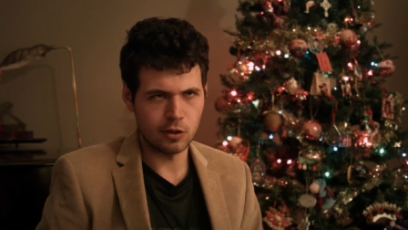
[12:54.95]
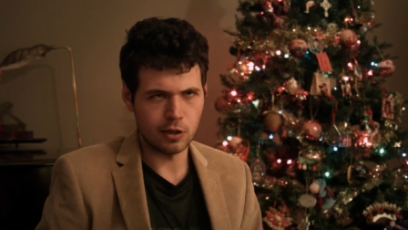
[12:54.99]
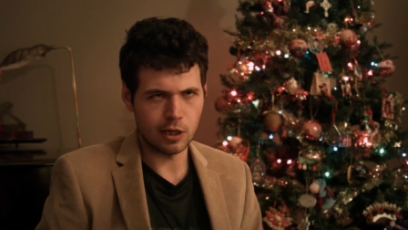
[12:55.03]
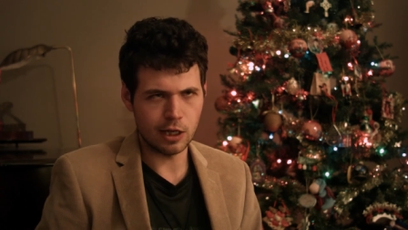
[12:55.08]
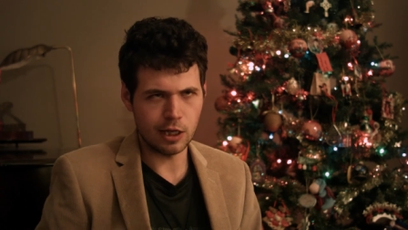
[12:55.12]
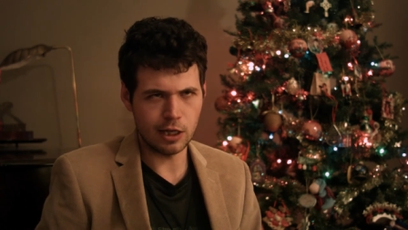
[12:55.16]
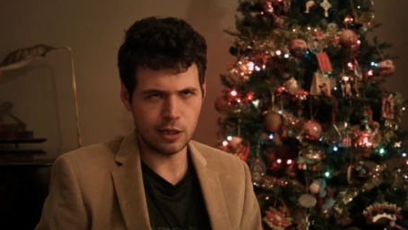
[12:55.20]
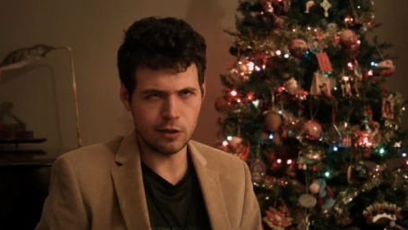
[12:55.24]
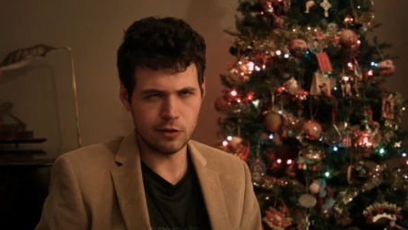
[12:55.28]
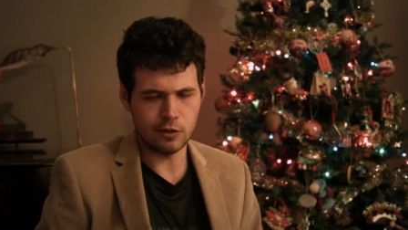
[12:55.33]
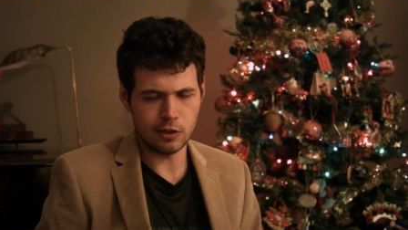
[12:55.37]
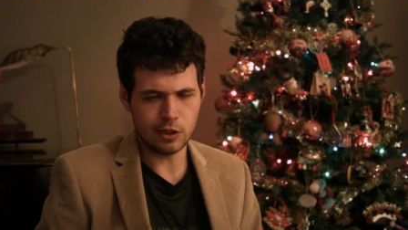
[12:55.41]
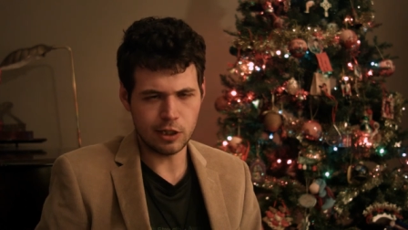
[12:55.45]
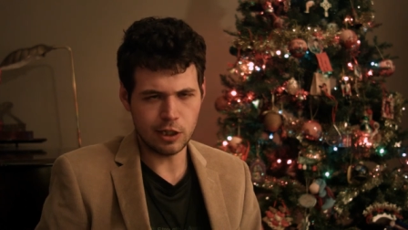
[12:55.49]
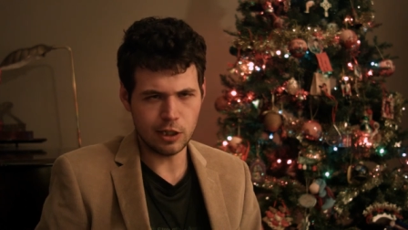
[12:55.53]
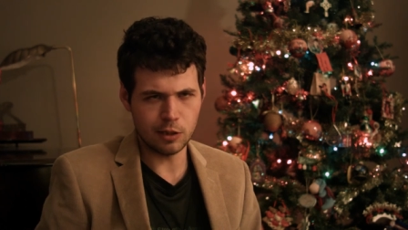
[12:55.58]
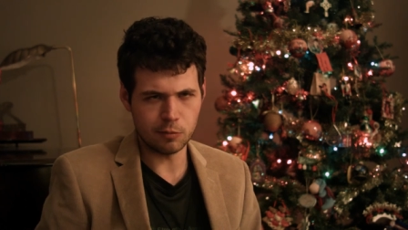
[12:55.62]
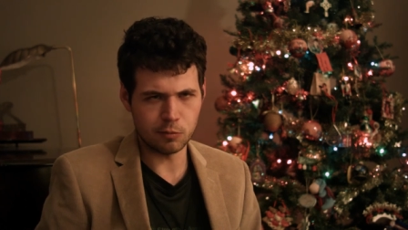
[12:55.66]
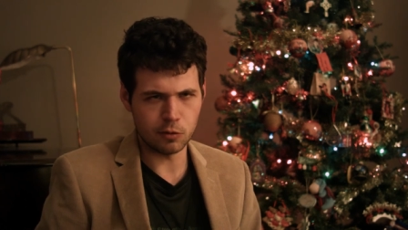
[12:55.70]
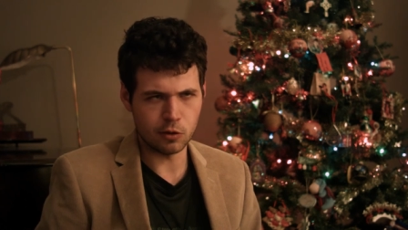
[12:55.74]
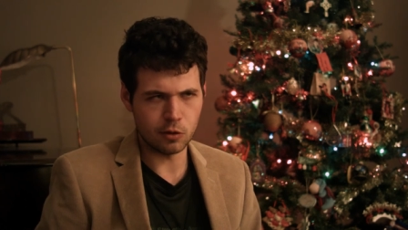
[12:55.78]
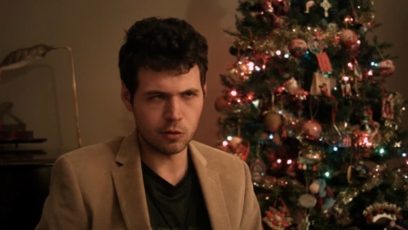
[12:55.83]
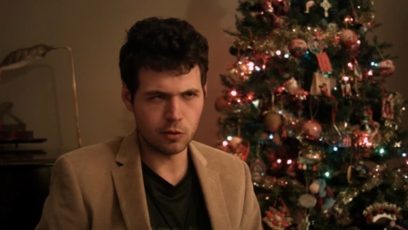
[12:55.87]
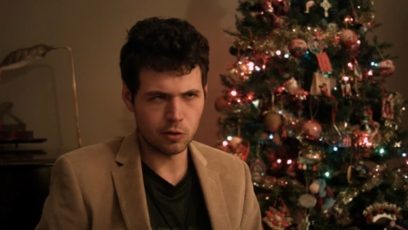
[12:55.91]
In
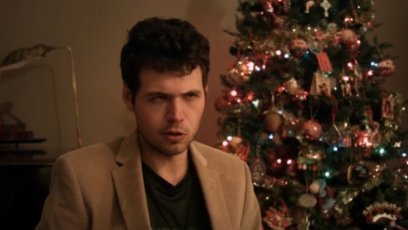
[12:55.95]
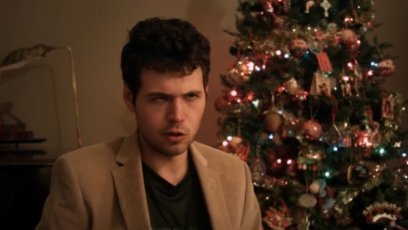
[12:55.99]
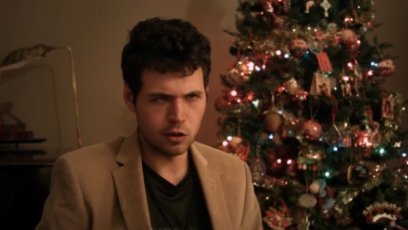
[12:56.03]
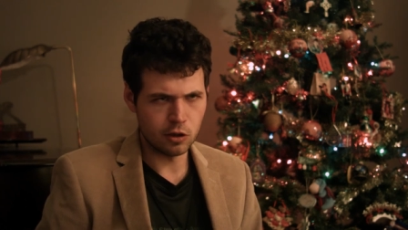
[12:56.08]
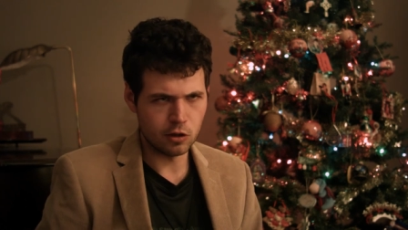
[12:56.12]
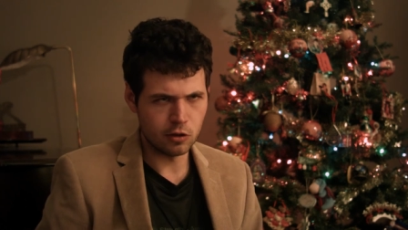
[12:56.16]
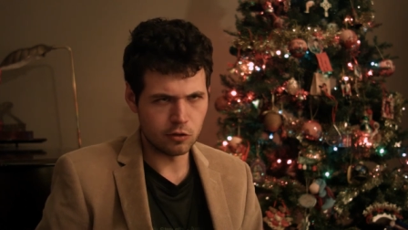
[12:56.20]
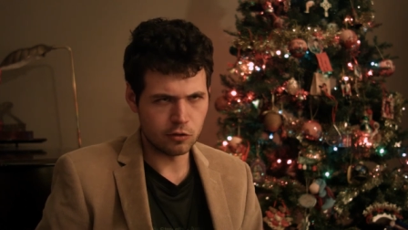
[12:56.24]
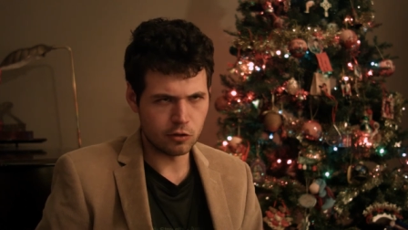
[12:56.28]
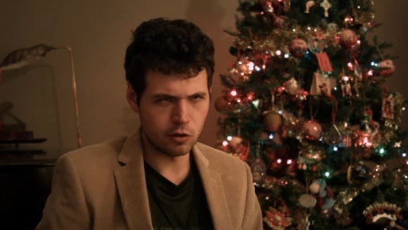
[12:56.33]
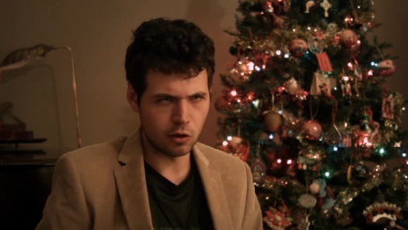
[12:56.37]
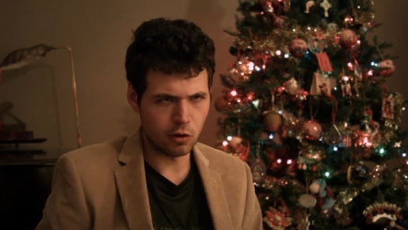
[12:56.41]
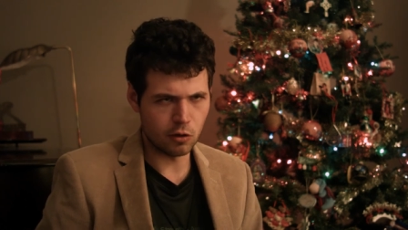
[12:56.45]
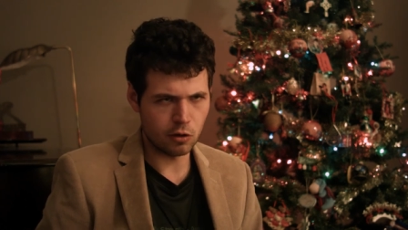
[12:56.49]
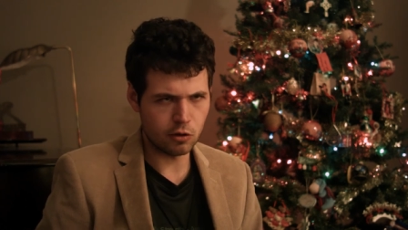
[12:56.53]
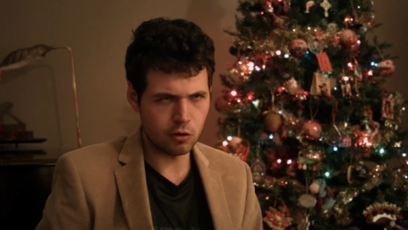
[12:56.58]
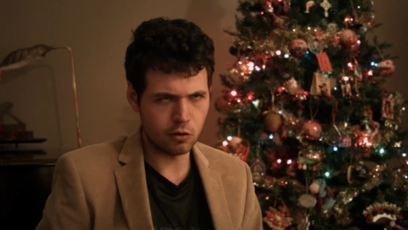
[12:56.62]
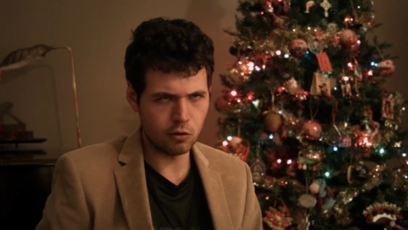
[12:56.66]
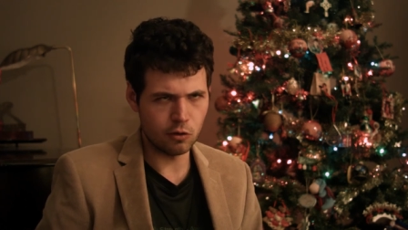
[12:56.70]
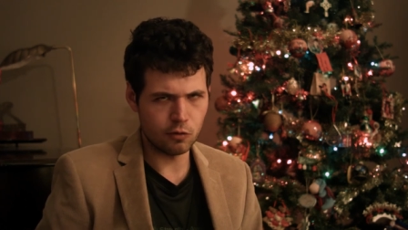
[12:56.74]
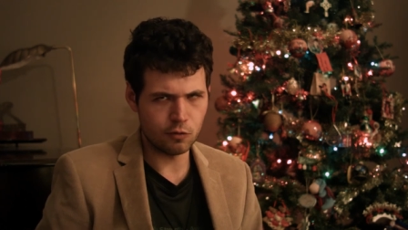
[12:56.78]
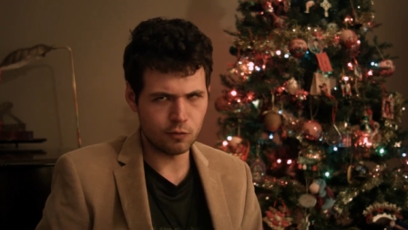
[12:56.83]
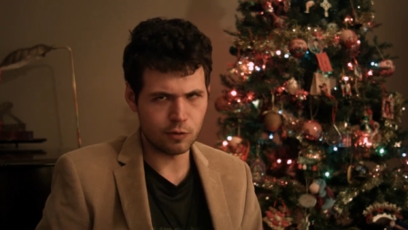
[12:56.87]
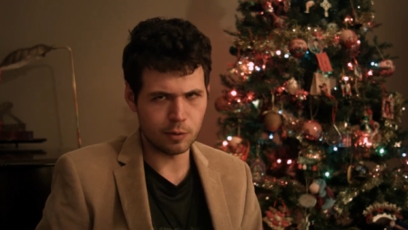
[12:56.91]
Hebrew,
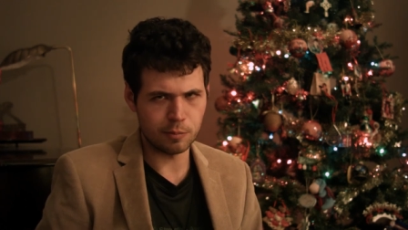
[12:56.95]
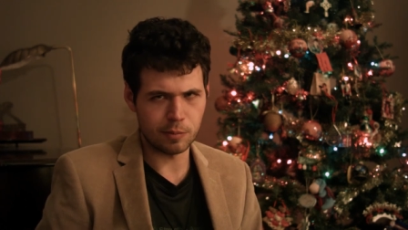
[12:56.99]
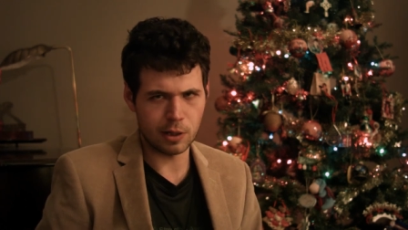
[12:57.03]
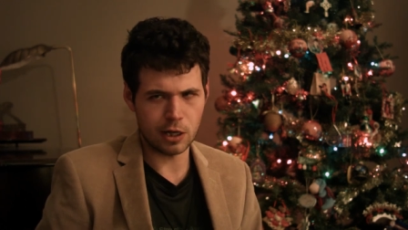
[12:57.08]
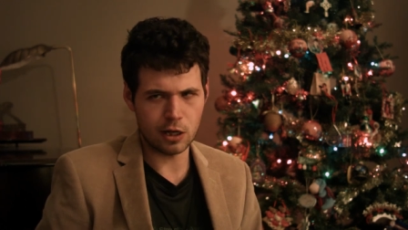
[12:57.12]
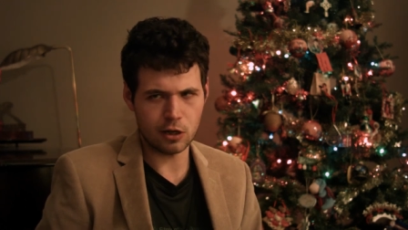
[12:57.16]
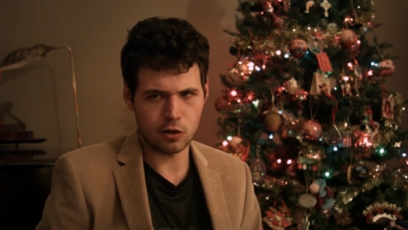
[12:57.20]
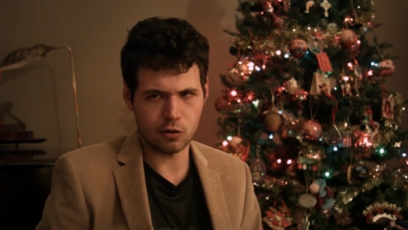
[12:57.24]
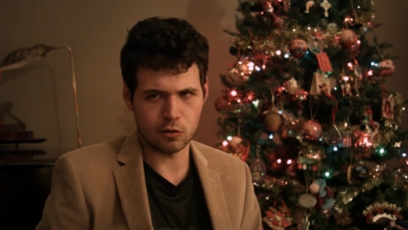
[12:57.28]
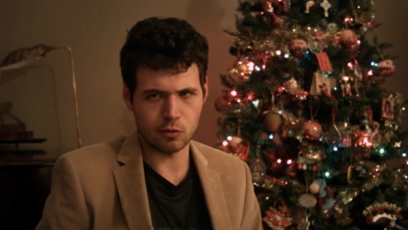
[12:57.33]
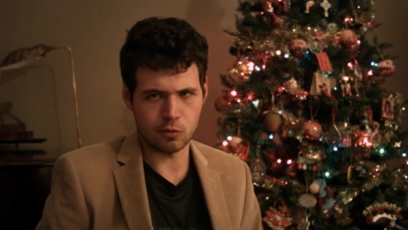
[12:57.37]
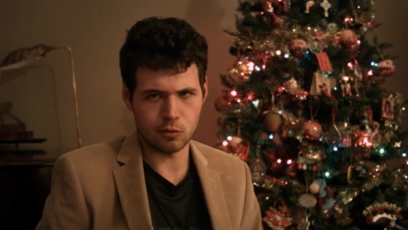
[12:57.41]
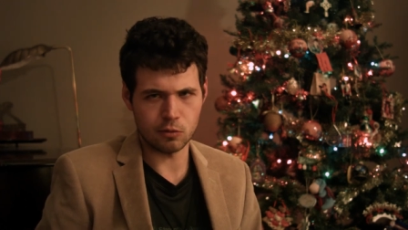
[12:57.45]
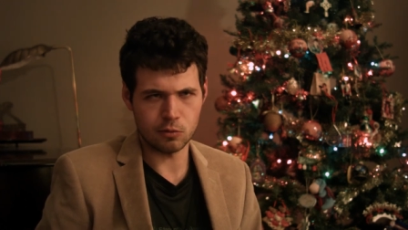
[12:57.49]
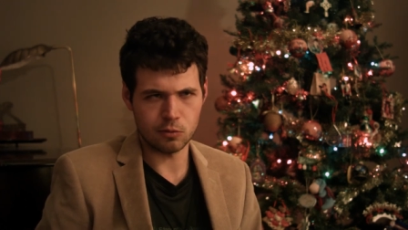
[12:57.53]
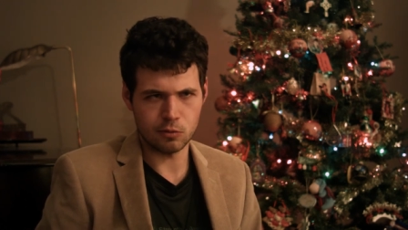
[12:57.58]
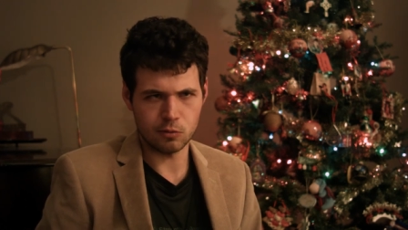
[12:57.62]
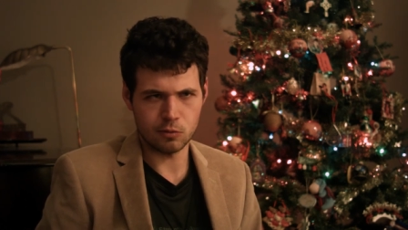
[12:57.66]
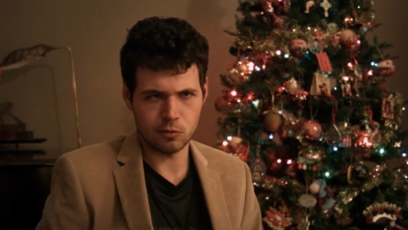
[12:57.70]
tohu vabahu.